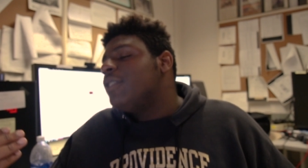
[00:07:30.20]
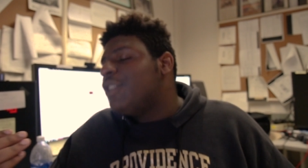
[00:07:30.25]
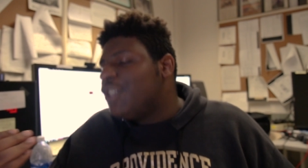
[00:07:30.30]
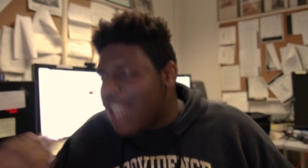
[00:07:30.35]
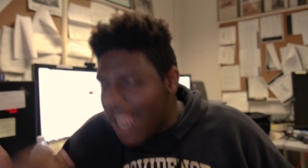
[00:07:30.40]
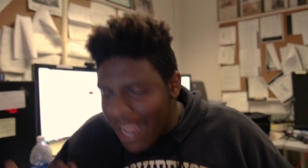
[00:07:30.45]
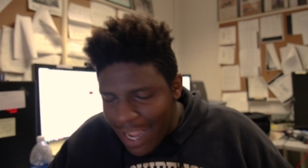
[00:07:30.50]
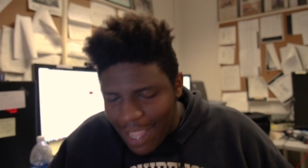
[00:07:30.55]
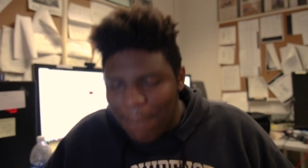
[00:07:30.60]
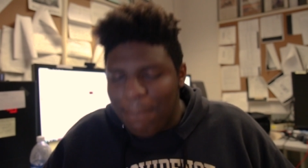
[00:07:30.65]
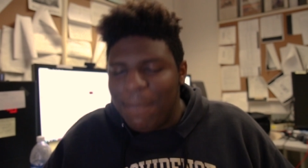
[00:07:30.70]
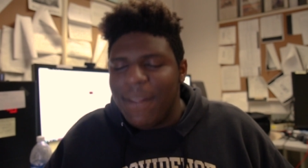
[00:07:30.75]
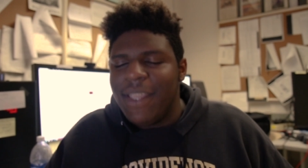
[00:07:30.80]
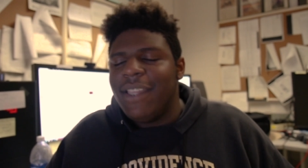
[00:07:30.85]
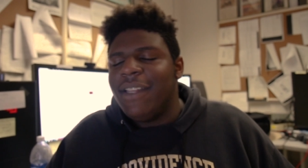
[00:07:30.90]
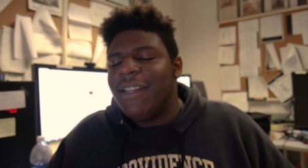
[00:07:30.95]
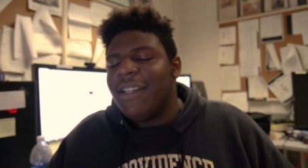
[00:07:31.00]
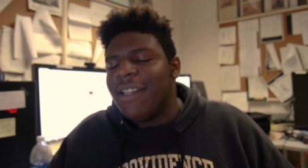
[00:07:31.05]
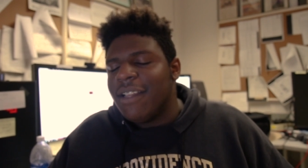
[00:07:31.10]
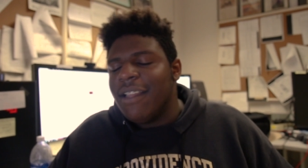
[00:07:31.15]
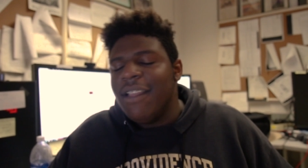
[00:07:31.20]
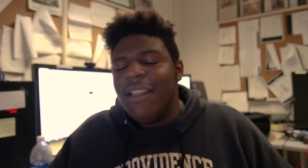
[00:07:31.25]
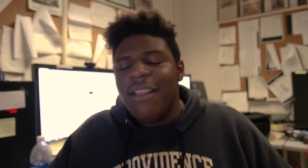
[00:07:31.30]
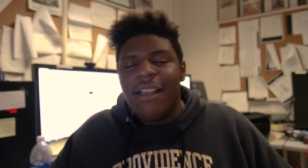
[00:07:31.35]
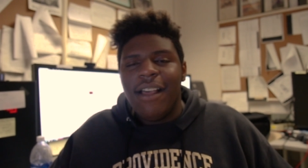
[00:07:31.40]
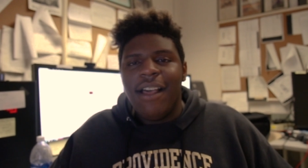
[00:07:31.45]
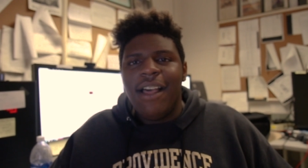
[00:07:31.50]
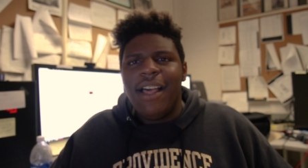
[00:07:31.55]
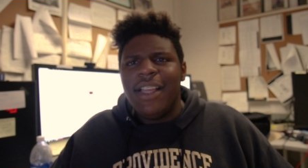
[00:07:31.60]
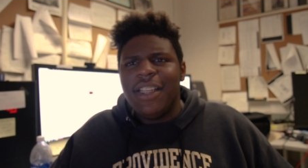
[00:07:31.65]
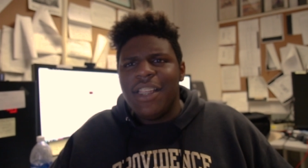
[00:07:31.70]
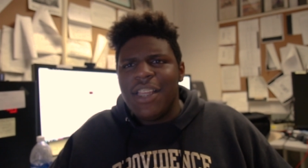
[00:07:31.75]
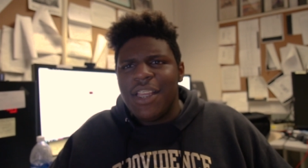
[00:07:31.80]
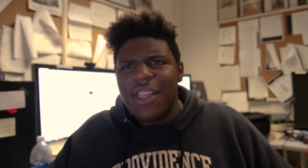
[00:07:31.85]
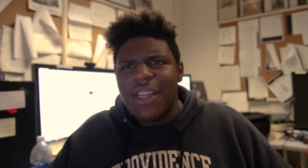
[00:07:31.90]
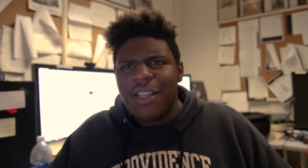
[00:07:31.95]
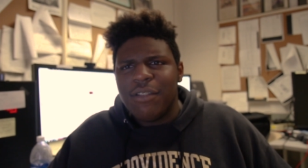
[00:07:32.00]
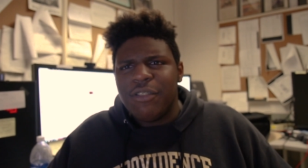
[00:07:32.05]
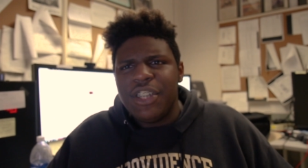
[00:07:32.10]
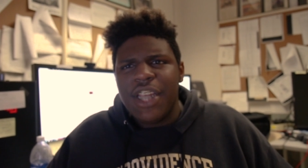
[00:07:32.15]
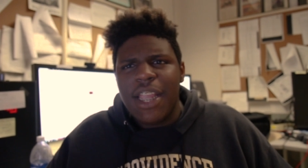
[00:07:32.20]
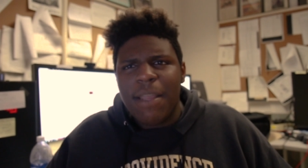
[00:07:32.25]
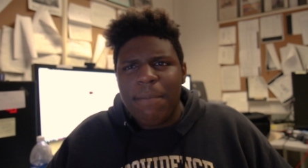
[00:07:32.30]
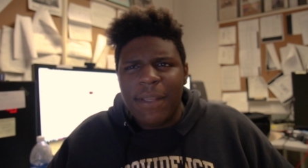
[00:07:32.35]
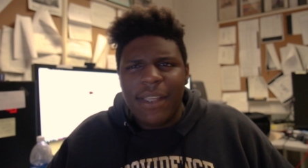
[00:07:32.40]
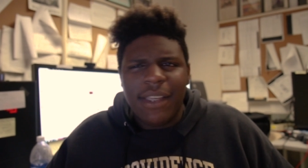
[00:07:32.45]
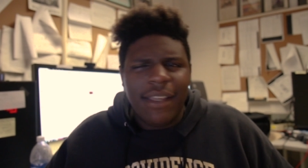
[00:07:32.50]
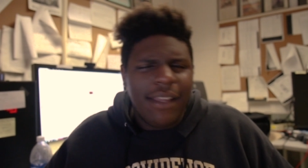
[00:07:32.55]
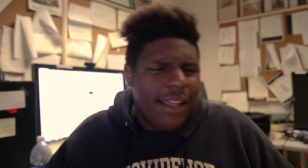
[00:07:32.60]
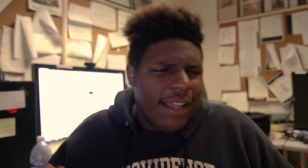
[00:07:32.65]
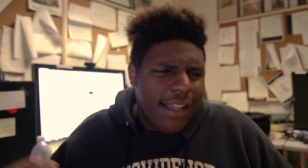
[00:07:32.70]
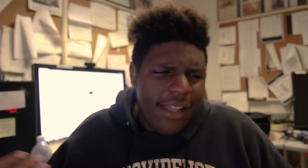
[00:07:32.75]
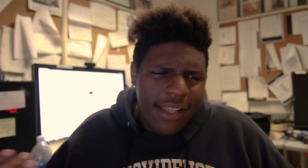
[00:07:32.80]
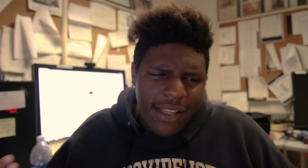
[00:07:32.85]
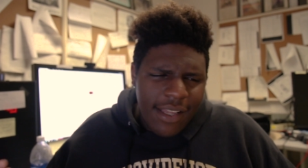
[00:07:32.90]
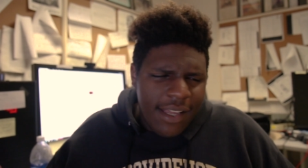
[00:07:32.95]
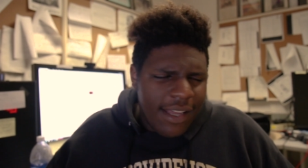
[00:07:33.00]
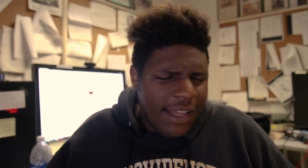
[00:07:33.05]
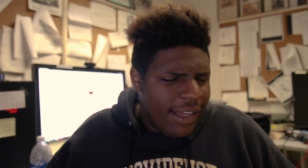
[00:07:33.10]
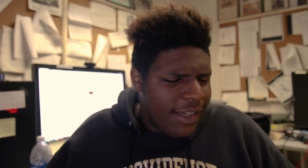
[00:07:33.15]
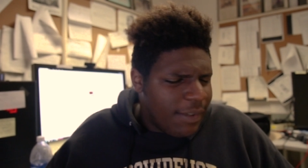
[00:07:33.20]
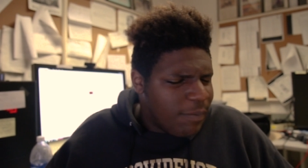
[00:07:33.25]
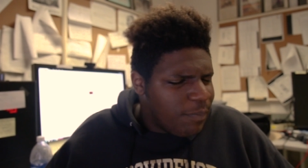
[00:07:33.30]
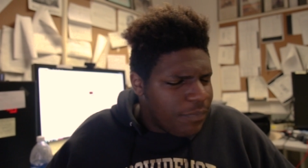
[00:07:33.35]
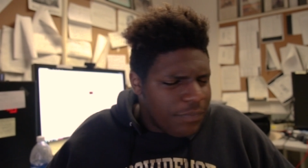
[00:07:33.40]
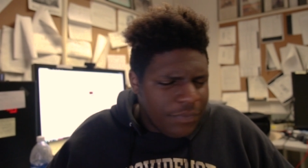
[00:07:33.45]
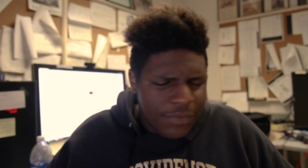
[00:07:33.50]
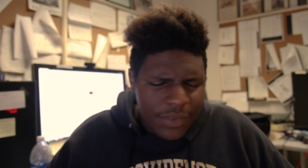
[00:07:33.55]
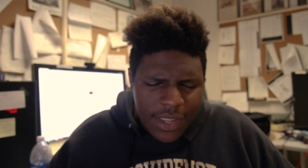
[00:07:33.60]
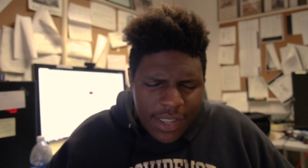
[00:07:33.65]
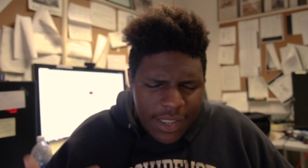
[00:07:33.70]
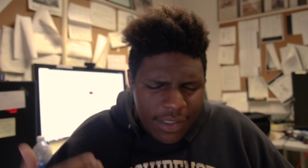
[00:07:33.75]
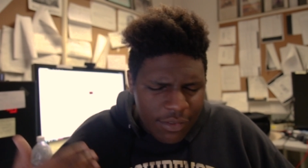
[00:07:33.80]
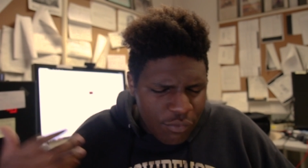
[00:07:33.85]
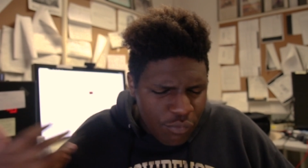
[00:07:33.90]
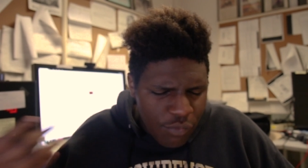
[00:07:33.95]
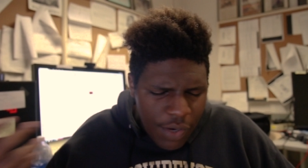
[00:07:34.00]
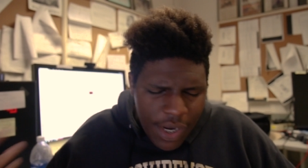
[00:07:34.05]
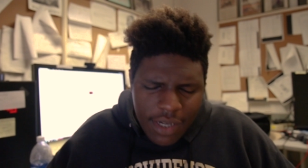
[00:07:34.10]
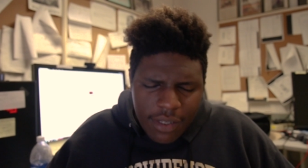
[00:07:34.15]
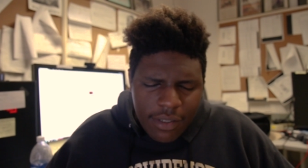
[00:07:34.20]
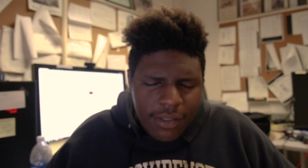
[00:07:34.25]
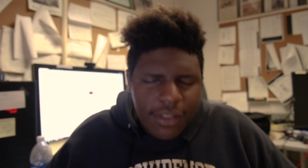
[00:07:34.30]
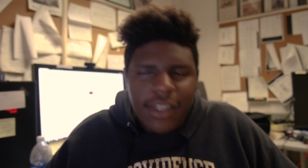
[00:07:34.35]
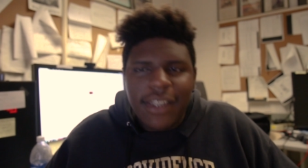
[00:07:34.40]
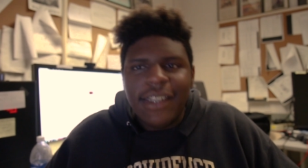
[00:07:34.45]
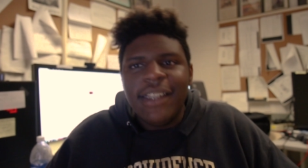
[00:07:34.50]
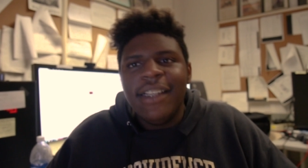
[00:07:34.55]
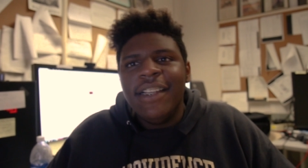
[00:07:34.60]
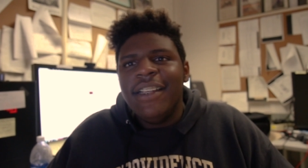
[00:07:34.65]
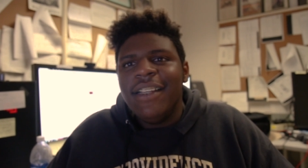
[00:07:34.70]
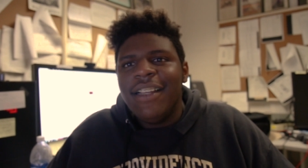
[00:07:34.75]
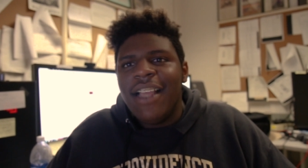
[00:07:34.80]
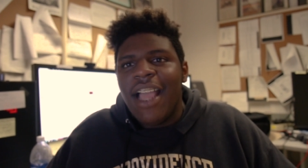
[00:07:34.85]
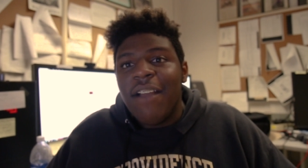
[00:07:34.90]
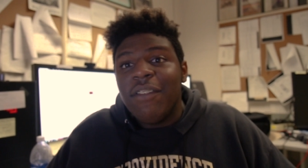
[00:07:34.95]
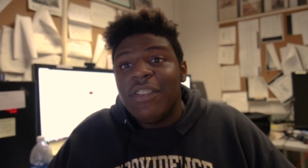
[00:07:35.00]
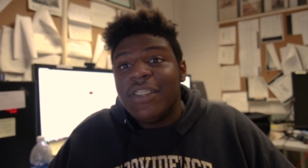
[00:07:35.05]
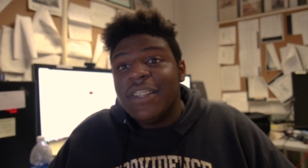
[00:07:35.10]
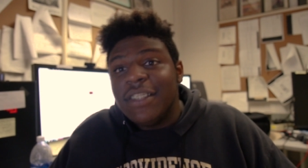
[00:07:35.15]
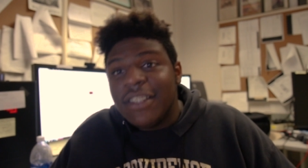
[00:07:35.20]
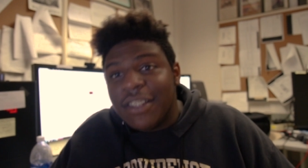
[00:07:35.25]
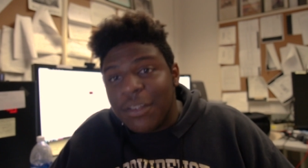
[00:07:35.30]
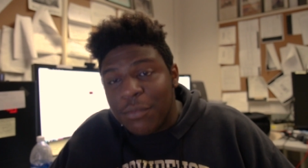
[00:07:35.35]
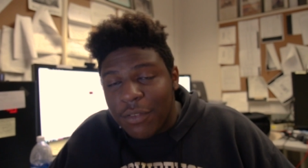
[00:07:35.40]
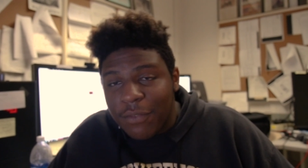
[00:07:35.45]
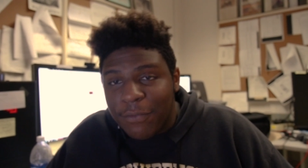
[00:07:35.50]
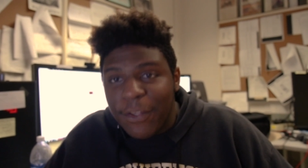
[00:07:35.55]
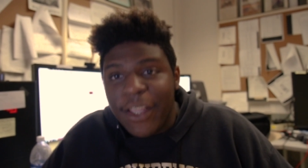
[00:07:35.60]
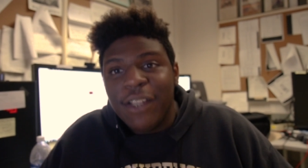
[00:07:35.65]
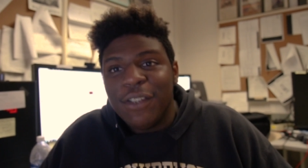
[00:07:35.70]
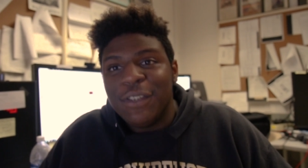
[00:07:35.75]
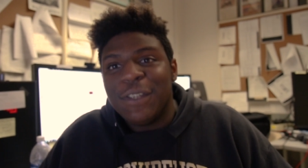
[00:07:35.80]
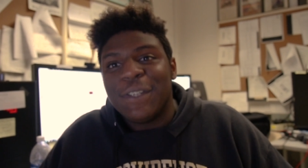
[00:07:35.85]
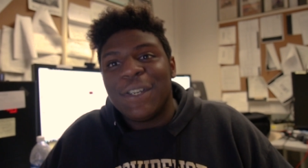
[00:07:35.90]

championing, uh, uh, you know, championing uh, um, uh, Red Hood ever since the reveal